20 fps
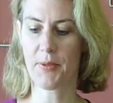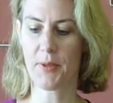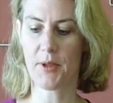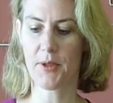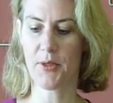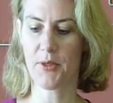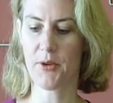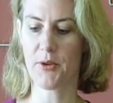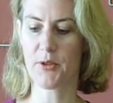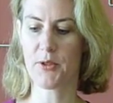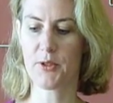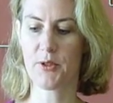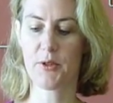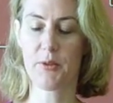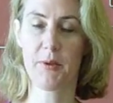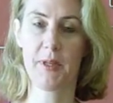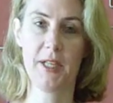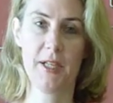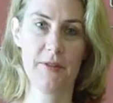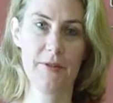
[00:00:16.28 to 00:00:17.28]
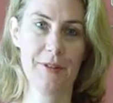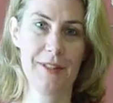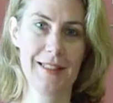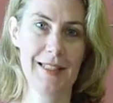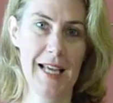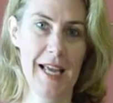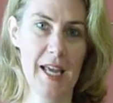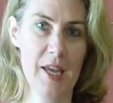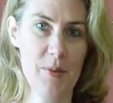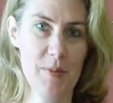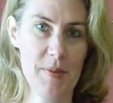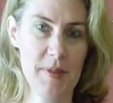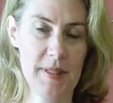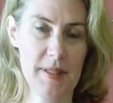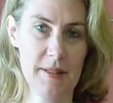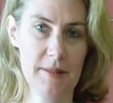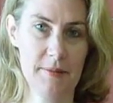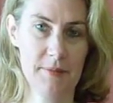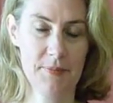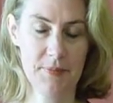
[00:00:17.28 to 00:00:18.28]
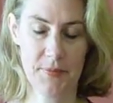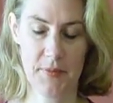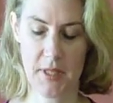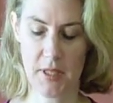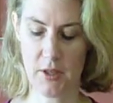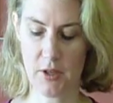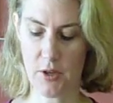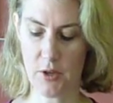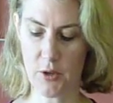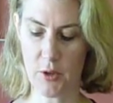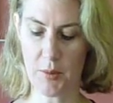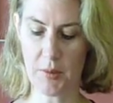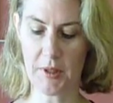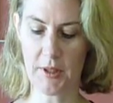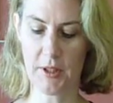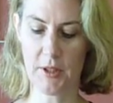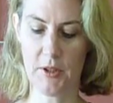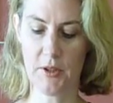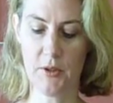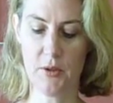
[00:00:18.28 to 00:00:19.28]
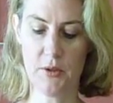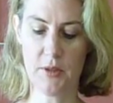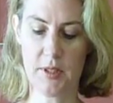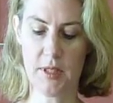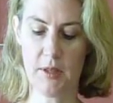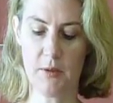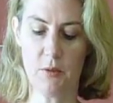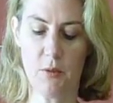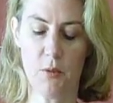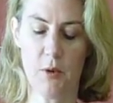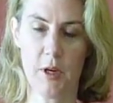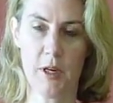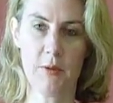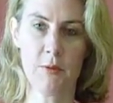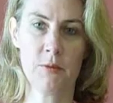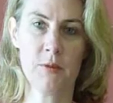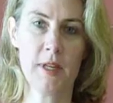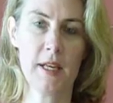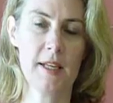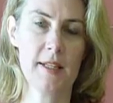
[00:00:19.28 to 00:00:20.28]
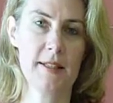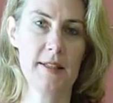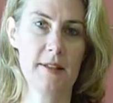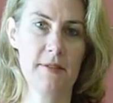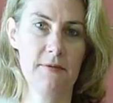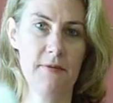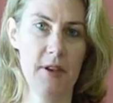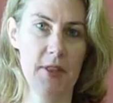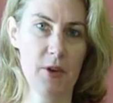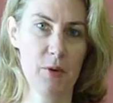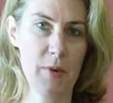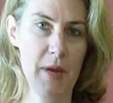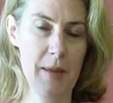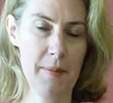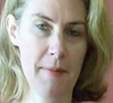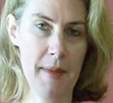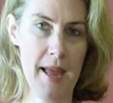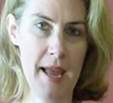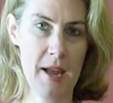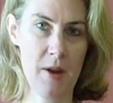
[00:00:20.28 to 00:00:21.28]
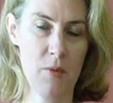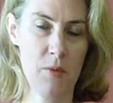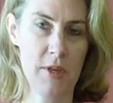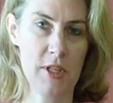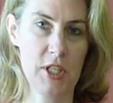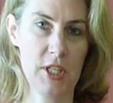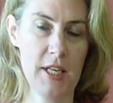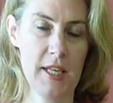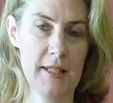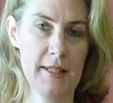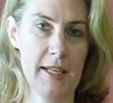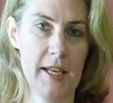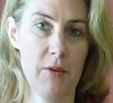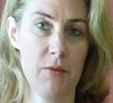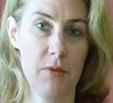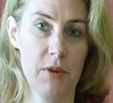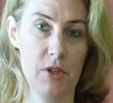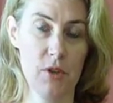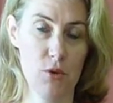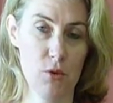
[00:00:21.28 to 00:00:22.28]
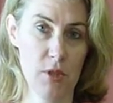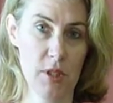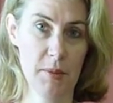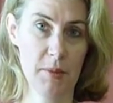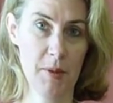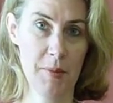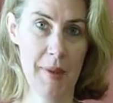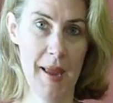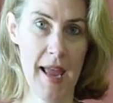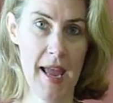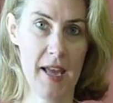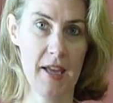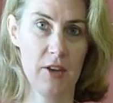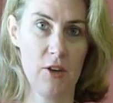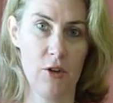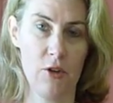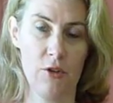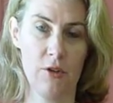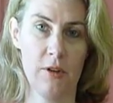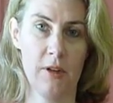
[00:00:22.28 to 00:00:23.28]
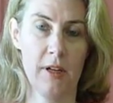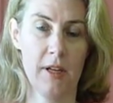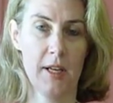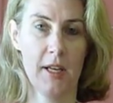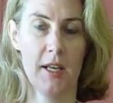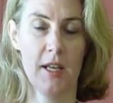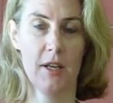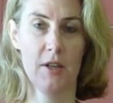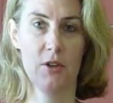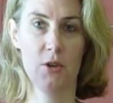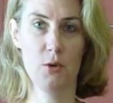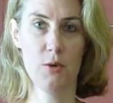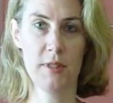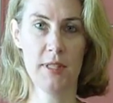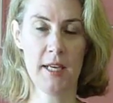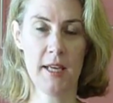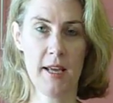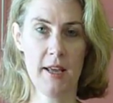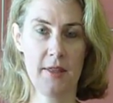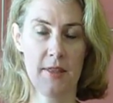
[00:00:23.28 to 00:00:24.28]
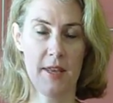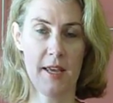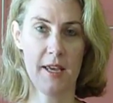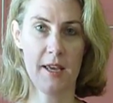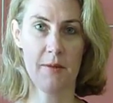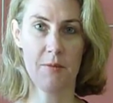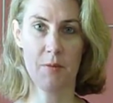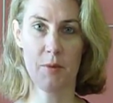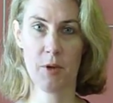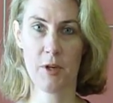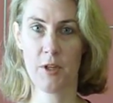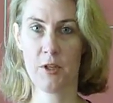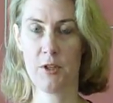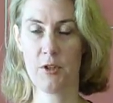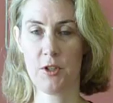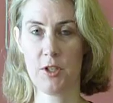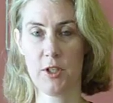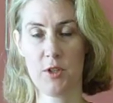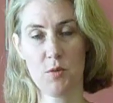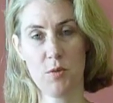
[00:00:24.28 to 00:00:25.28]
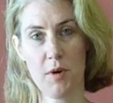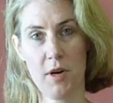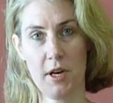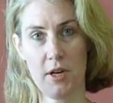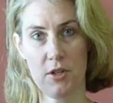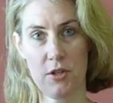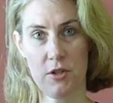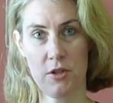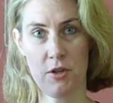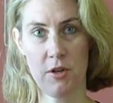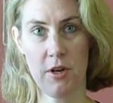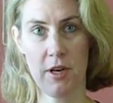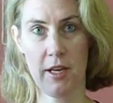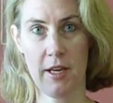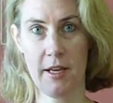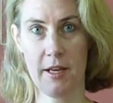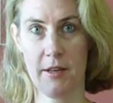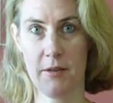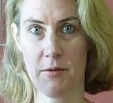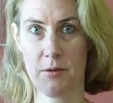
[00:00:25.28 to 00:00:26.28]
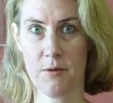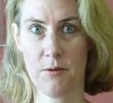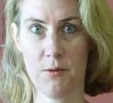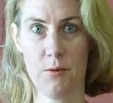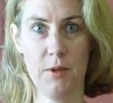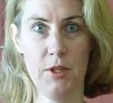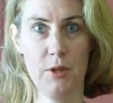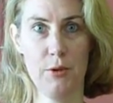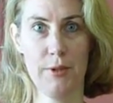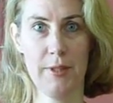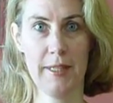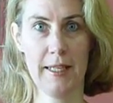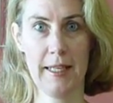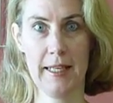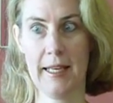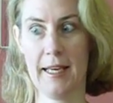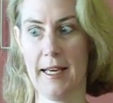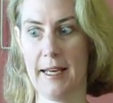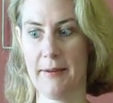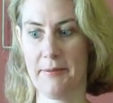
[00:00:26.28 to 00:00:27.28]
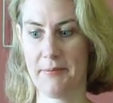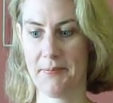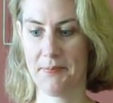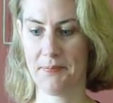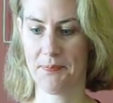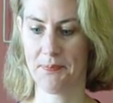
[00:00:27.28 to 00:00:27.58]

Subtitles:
There's three different types that you normally use. One is the featherweight bag, which is a reusable bag. You can use it and then put it in your dishwasher and reuse it again.